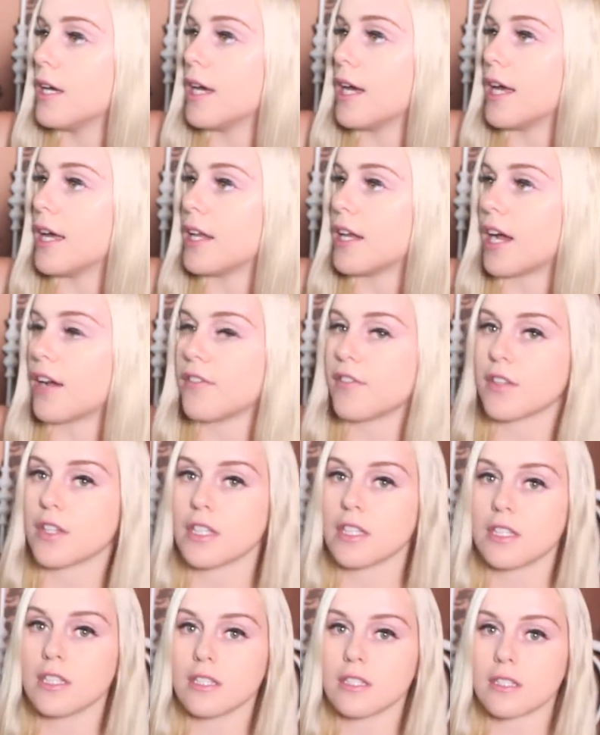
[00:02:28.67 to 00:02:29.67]
And I feel
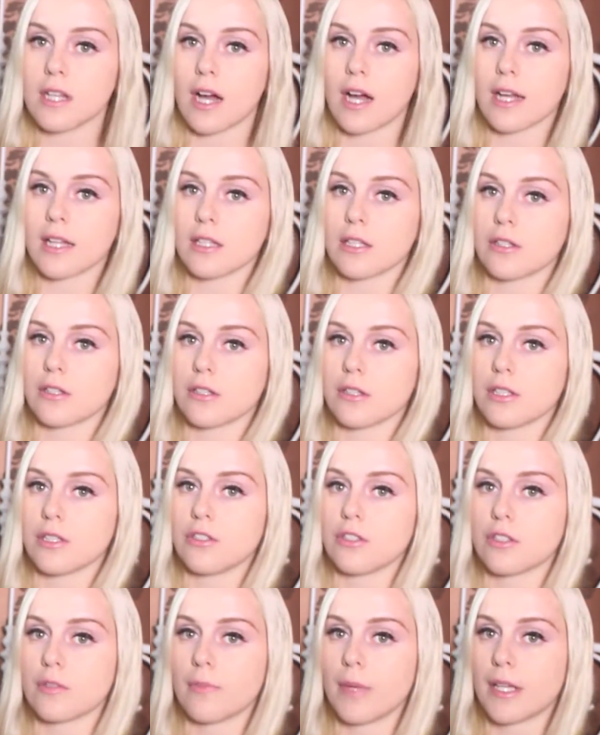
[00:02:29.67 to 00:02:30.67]
like this tie literally
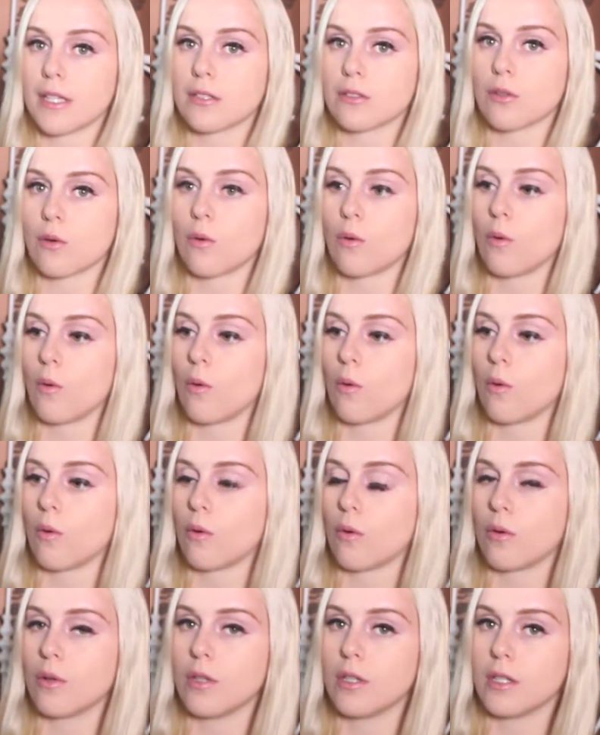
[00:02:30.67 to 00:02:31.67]
just makes the
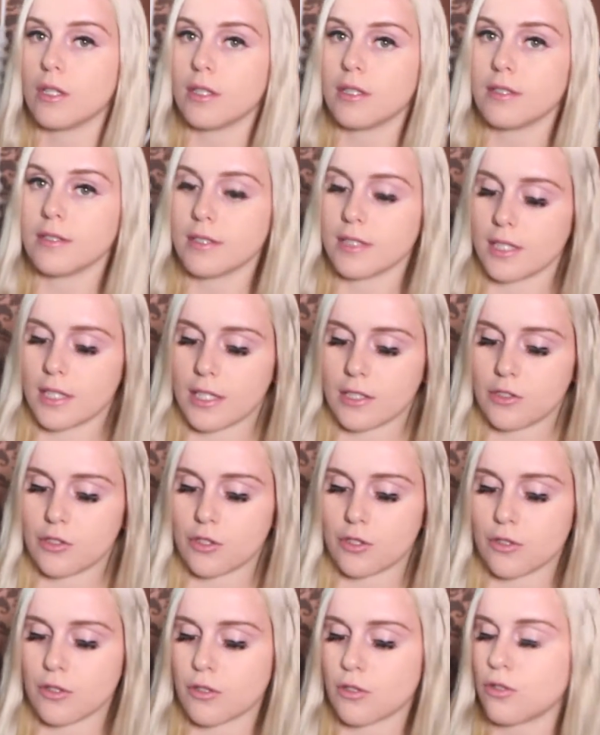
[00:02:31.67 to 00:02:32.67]
whole, like it
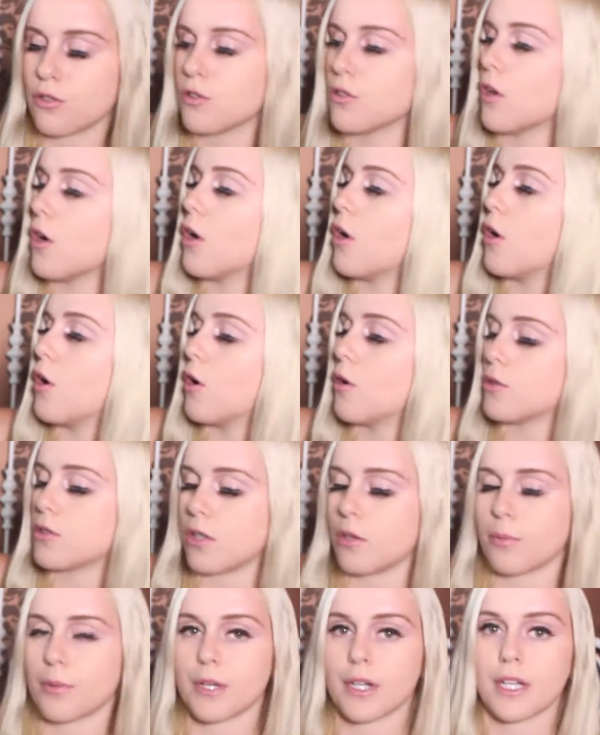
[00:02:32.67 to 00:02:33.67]
just looks so
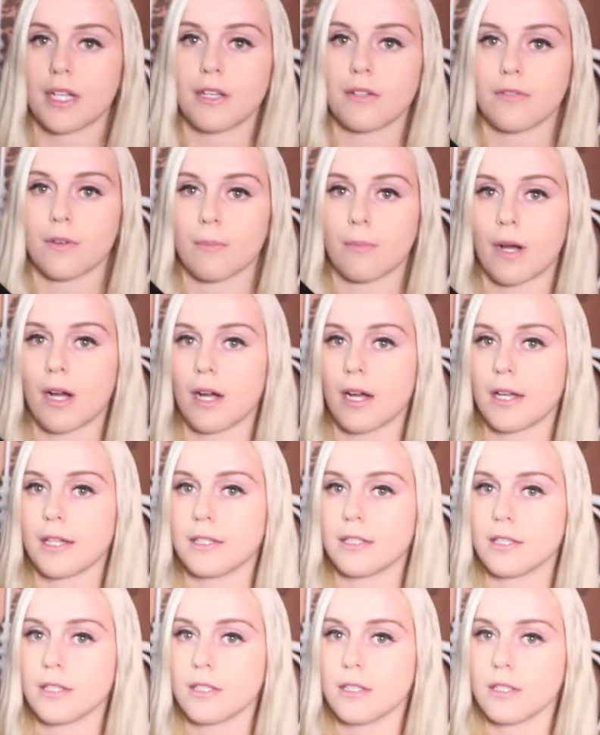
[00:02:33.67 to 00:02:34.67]
pretty from
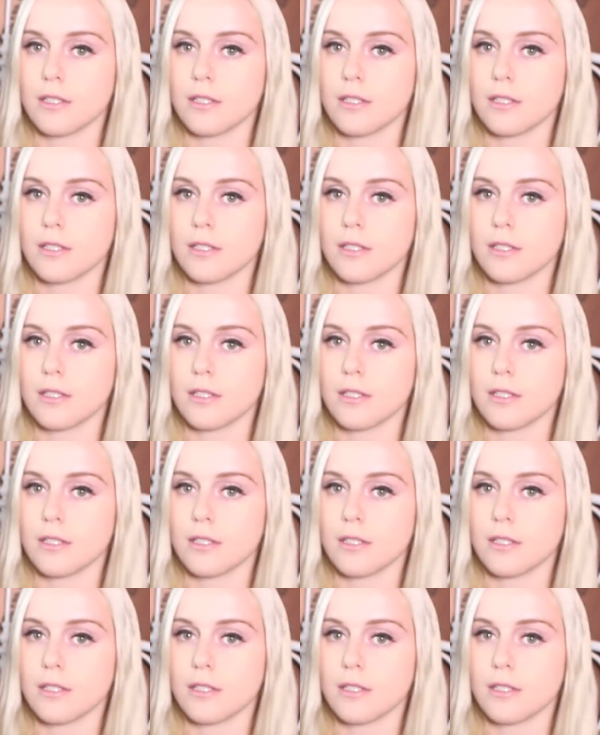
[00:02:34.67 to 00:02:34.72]
behind.